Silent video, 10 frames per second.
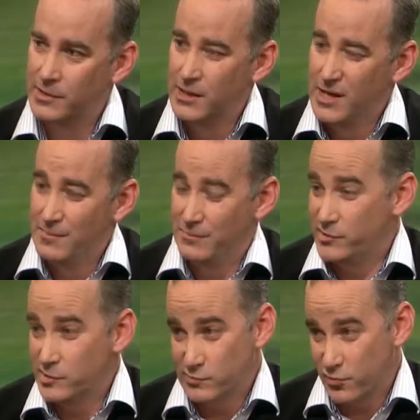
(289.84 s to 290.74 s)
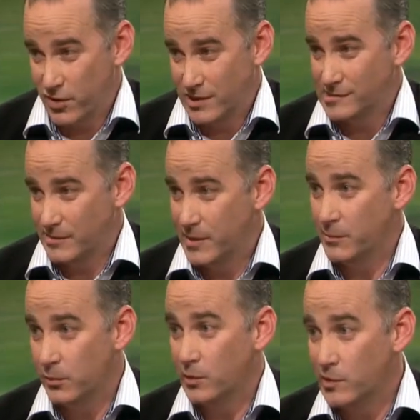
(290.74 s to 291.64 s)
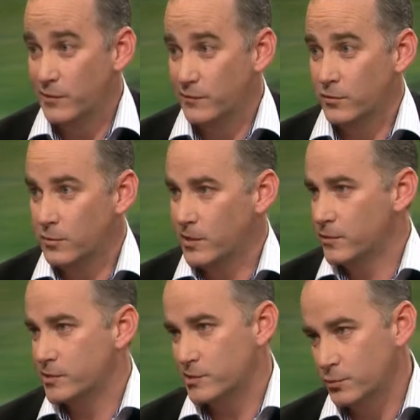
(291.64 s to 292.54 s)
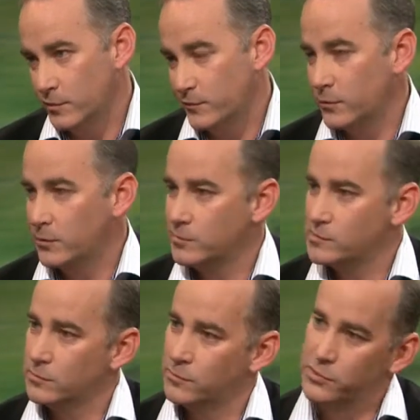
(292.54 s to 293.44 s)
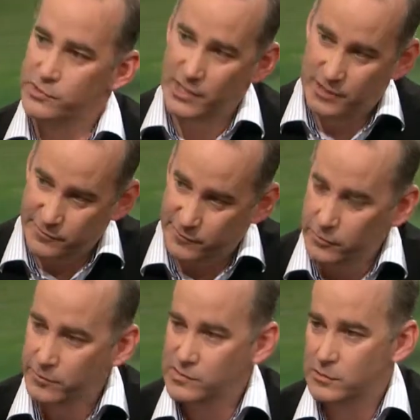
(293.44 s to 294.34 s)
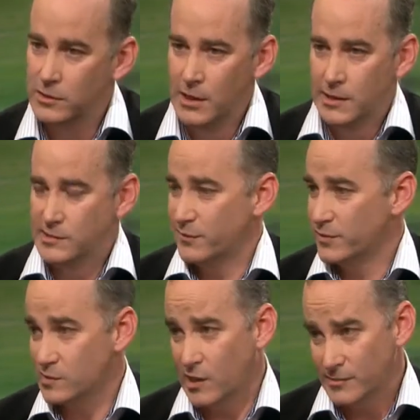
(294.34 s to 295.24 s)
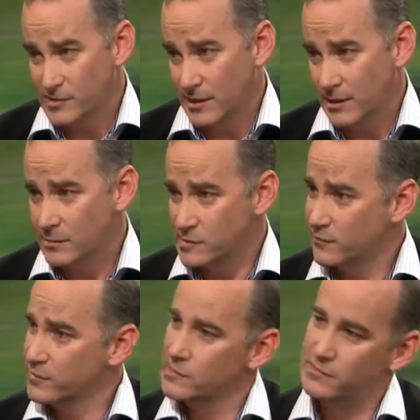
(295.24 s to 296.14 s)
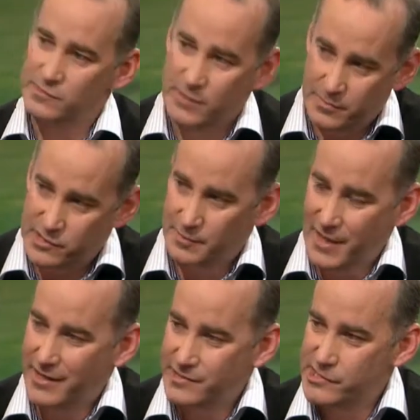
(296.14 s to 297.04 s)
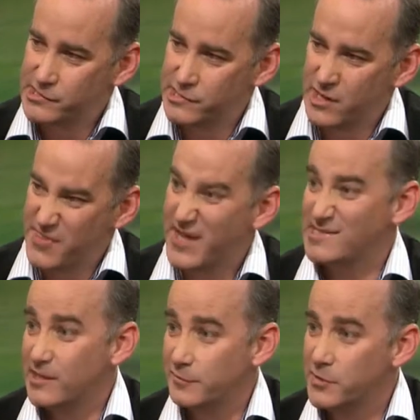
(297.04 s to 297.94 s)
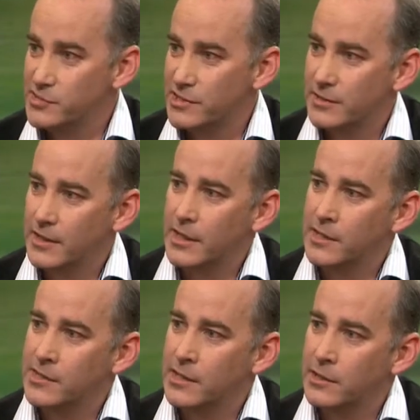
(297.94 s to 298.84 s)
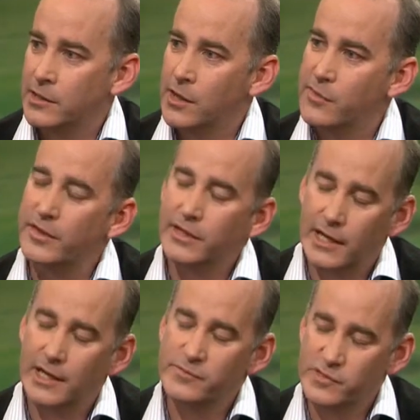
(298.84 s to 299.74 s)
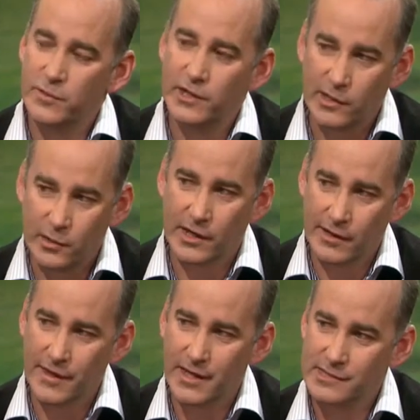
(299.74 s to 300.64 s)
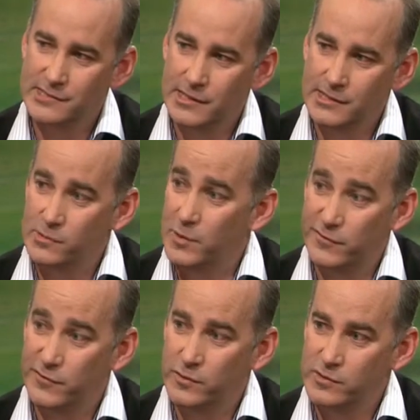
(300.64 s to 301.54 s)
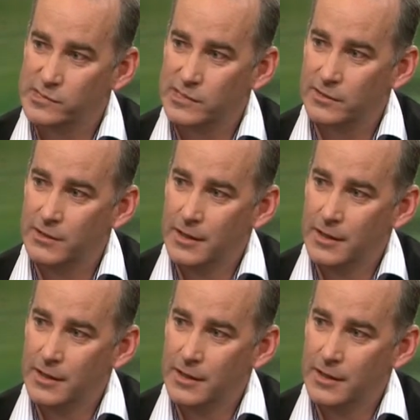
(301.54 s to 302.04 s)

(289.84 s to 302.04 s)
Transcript: and produce products that people are looking for, whether it's shorter forms or more attractive forms or different types of clubs, different types of membership packages. That's our future, and I think the clubs are really looking at that as a way forward. So